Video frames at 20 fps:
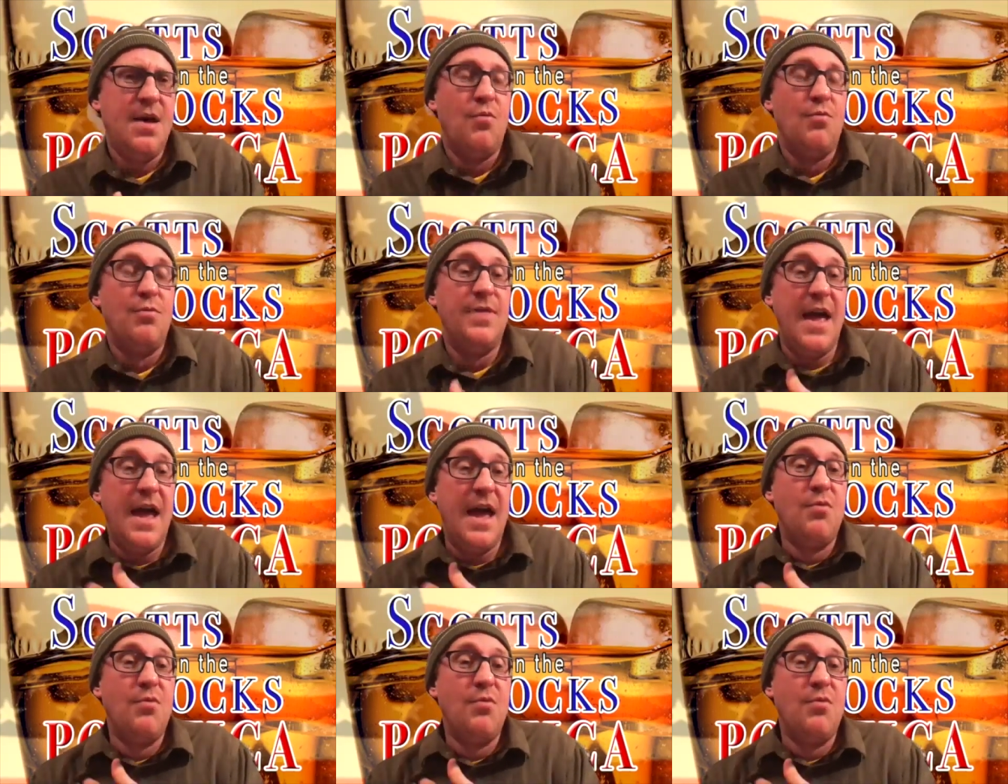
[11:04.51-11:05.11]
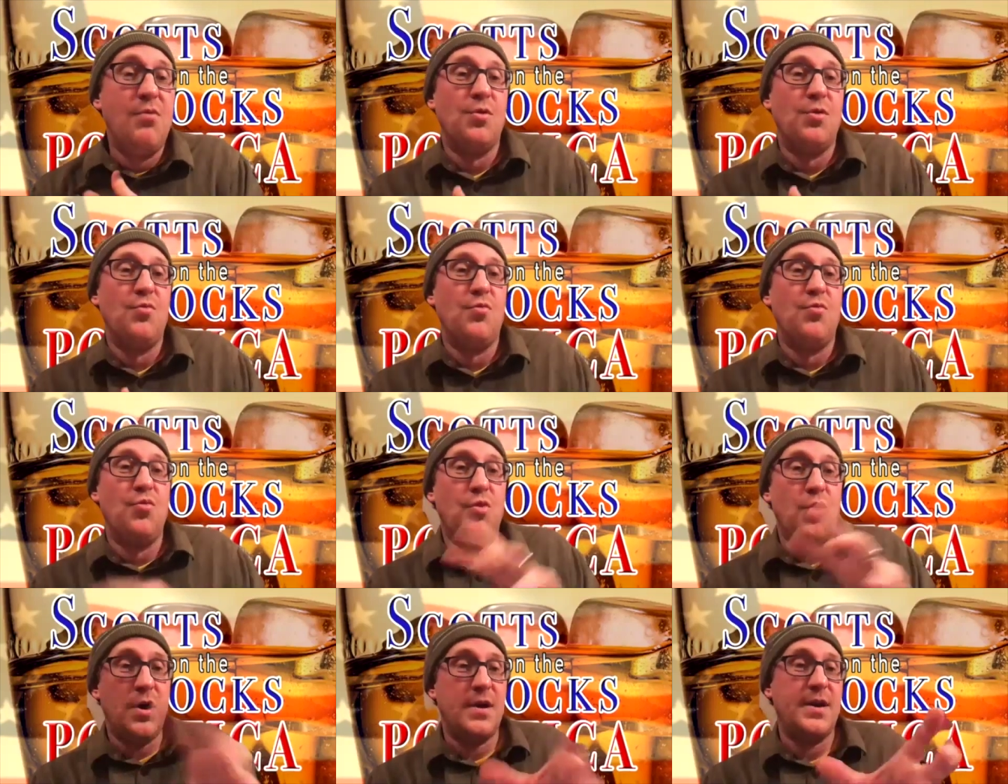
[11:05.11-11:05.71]
they were
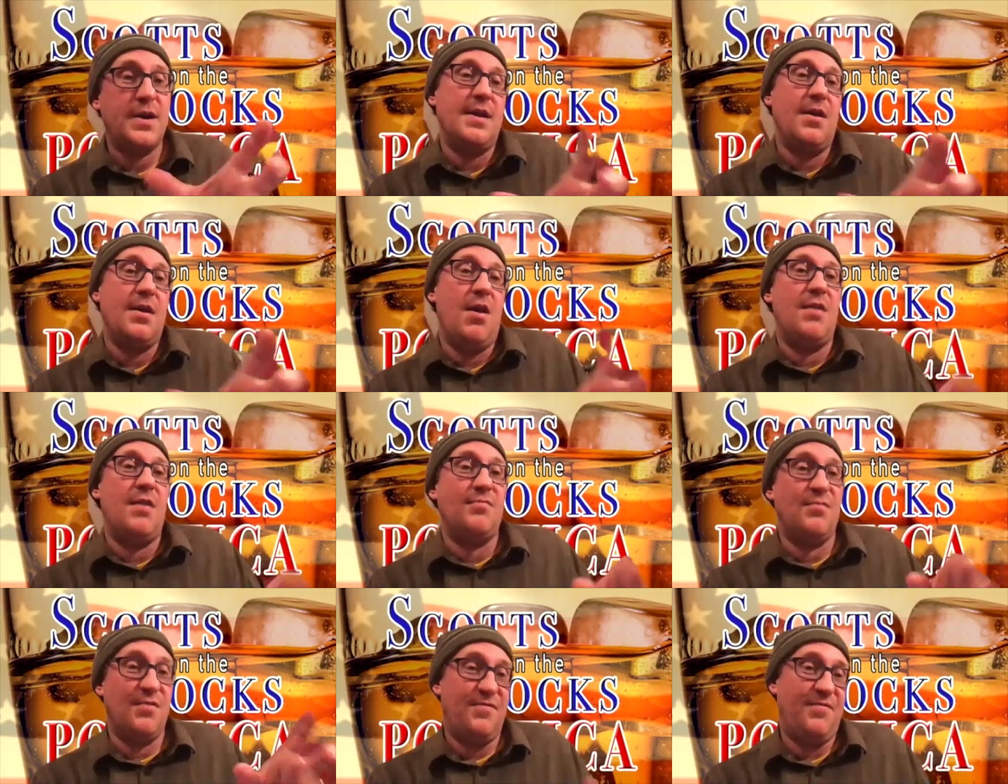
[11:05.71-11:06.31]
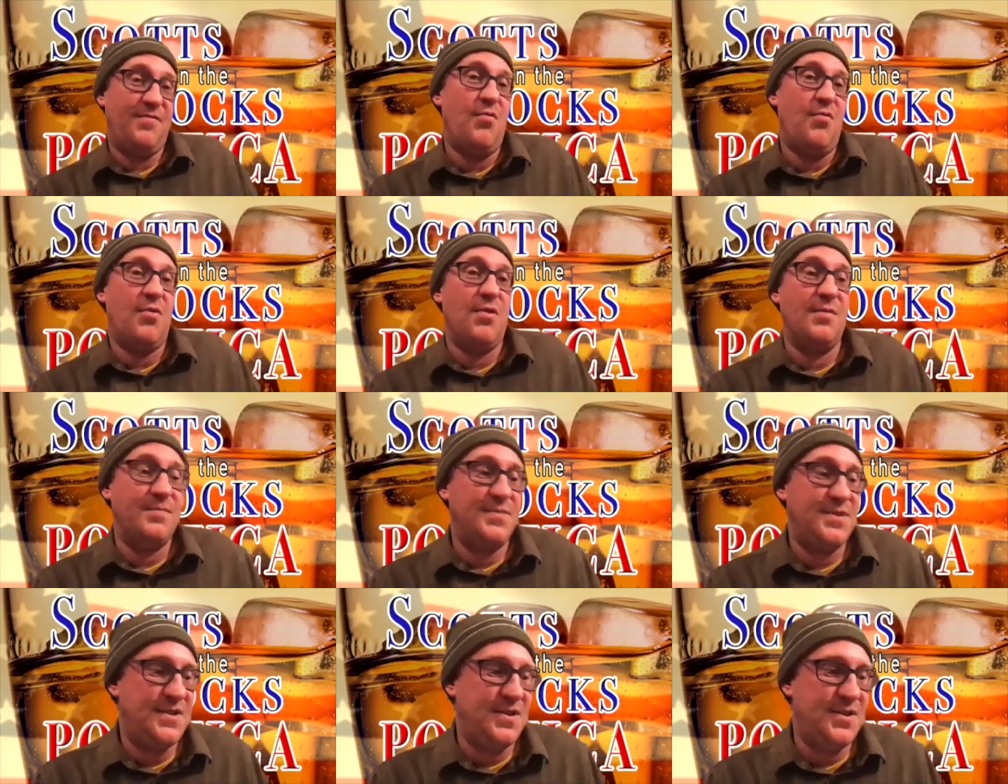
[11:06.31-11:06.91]
working on
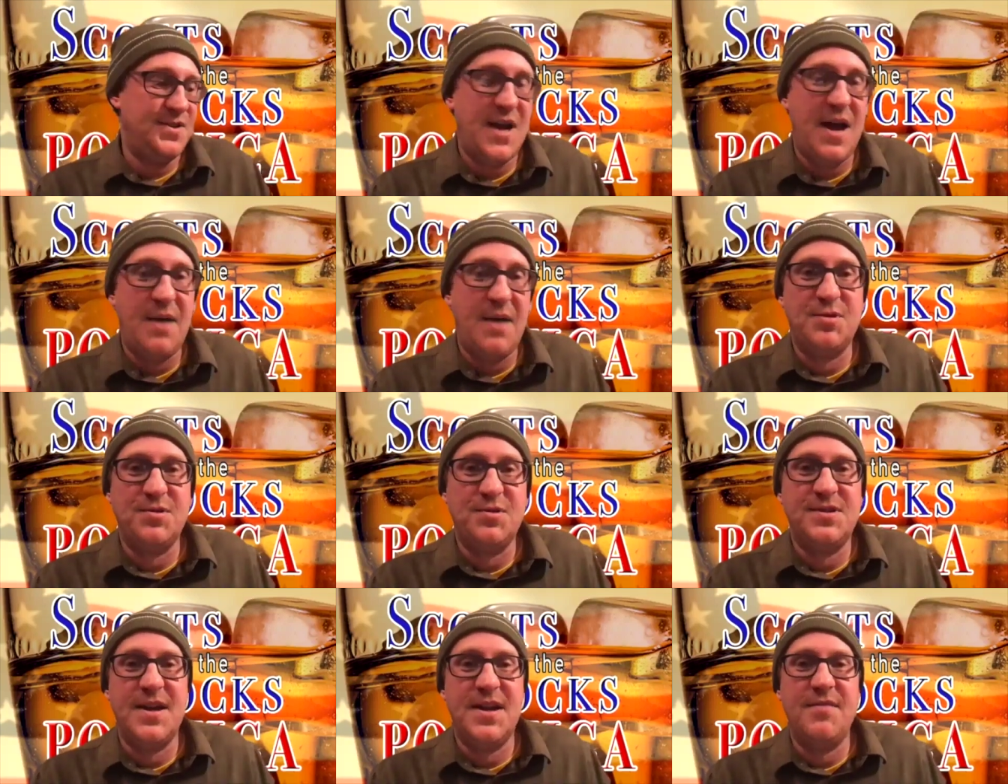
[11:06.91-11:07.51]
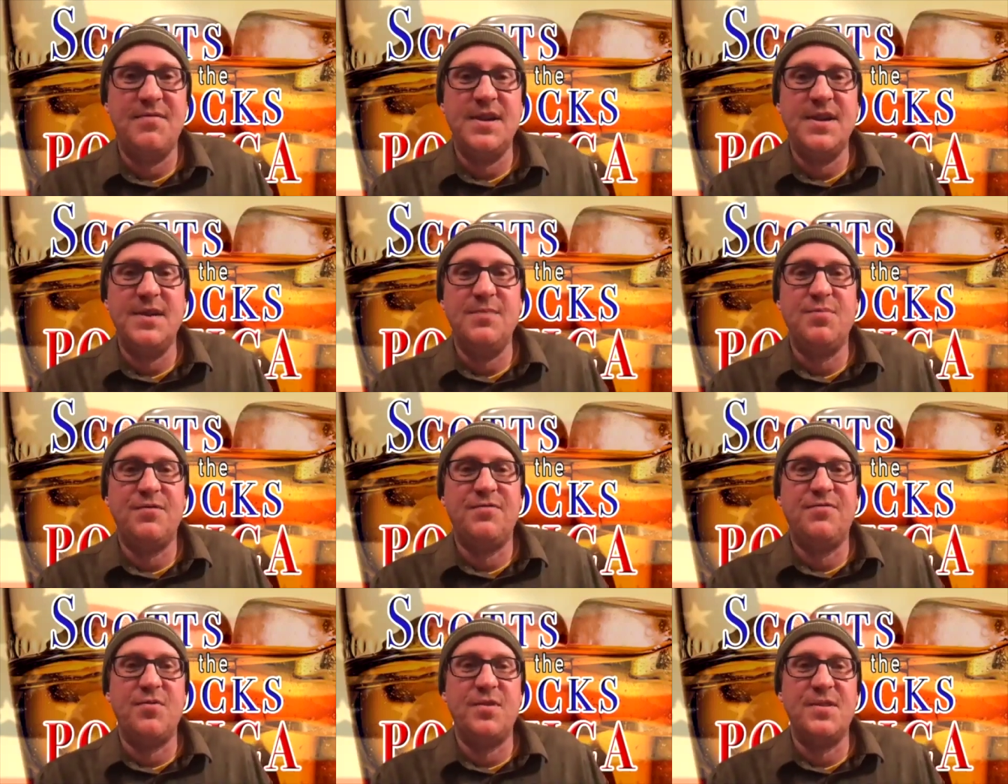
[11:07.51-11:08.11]
reforms to Chapter 70
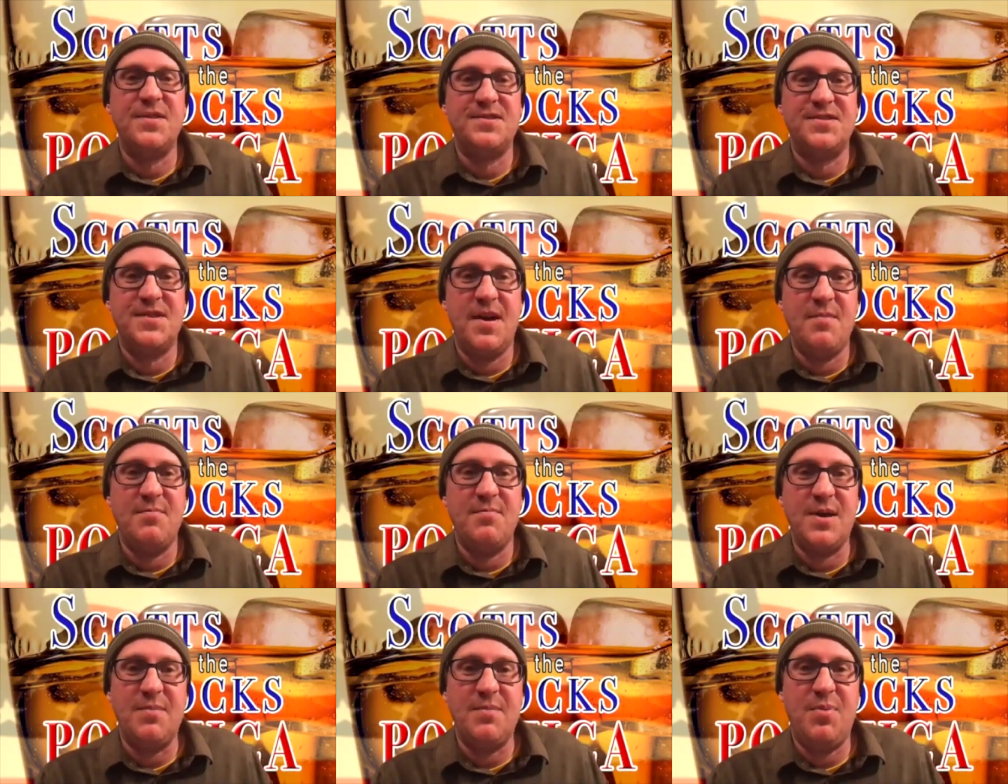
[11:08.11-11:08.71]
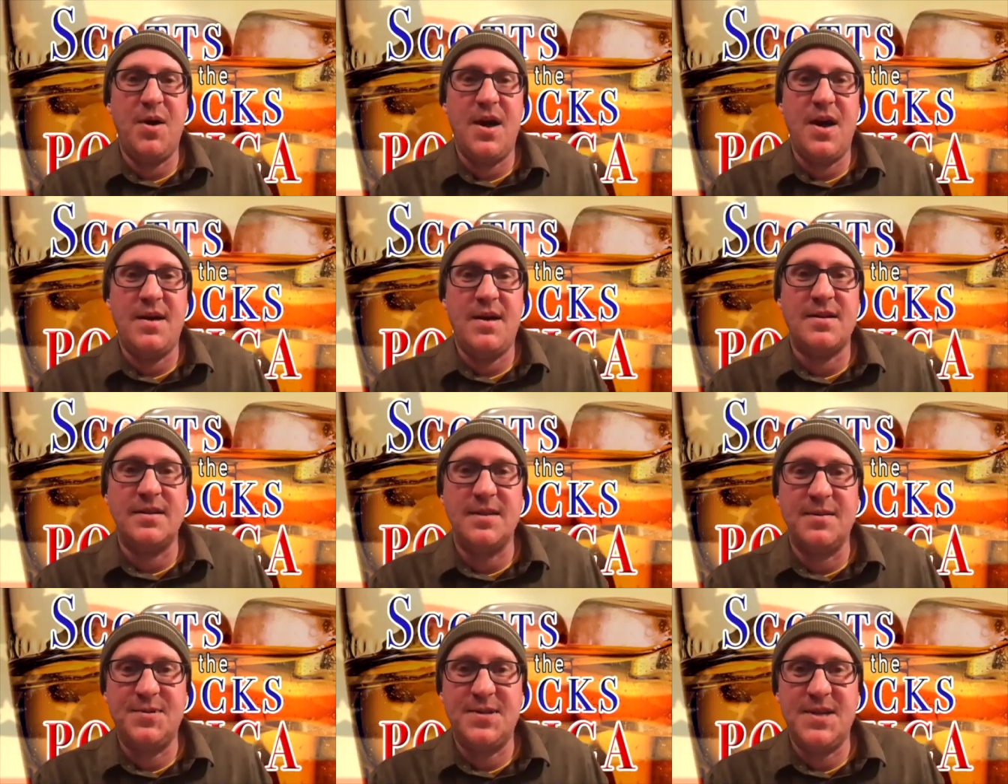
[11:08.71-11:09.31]
before the zombie
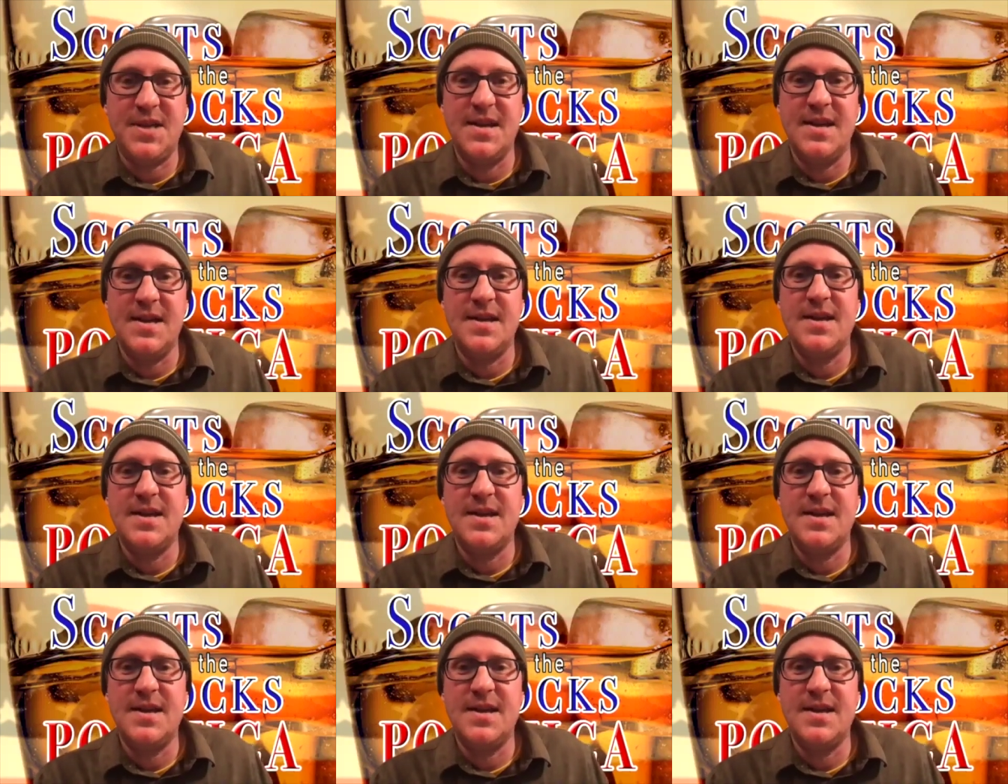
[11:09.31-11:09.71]
apocalypse hit.